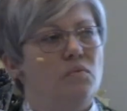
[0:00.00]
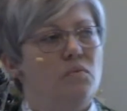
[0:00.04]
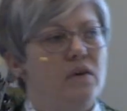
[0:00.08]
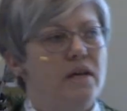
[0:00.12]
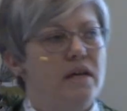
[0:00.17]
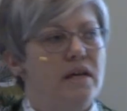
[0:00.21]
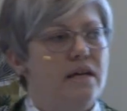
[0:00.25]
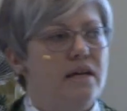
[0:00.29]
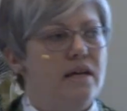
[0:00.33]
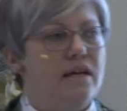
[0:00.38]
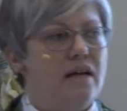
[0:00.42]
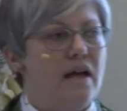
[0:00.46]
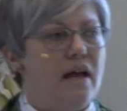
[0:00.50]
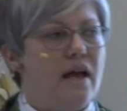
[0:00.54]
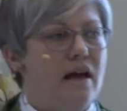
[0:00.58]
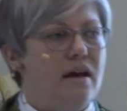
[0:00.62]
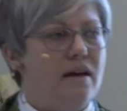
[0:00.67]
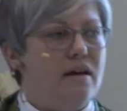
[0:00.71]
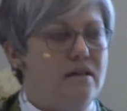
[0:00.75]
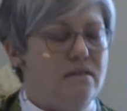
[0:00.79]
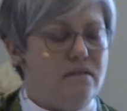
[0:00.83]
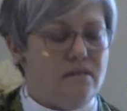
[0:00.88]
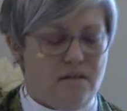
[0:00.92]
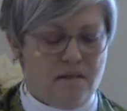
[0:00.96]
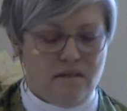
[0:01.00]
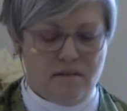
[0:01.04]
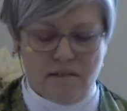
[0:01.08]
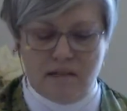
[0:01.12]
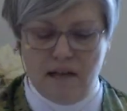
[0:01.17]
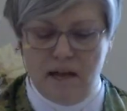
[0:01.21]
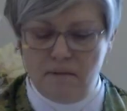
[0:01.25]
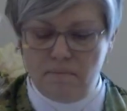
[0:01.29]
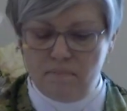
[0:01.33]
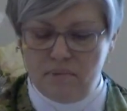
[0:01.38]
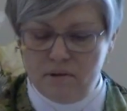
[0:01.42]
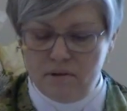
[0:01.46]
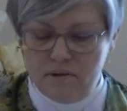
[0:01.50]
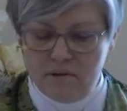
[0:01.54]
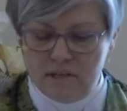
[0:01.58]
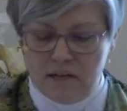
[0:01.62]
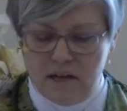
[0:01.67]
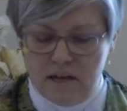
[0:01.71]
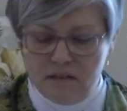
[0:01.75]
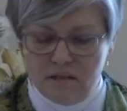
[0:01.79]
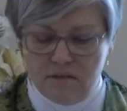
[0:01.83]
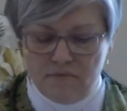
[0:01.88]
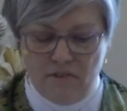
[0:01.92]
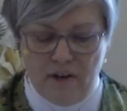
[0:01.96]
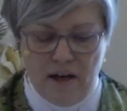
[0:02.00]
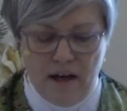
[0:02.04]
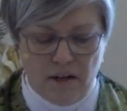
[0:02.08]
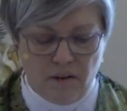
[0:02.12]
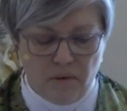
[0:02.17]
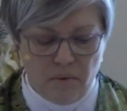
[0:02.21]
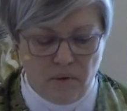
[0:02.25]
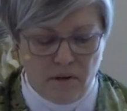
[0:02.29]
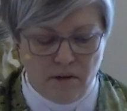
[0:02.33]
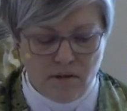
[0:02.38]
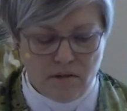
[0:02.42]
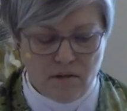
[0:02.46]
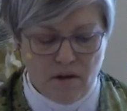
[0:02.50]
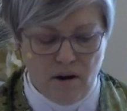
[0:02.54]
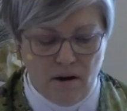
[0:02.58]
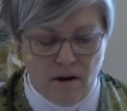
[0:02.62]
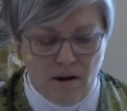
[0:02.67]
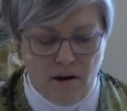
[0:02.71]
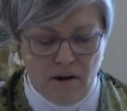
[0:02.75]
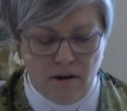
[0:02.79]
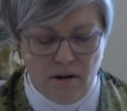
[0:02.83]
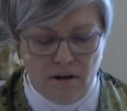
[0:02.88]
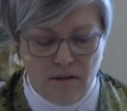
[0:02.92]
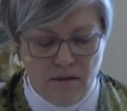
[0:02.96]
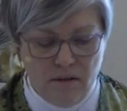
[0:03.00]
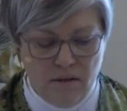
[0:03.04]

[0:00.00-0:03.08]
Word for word: we as disciples, as followers are.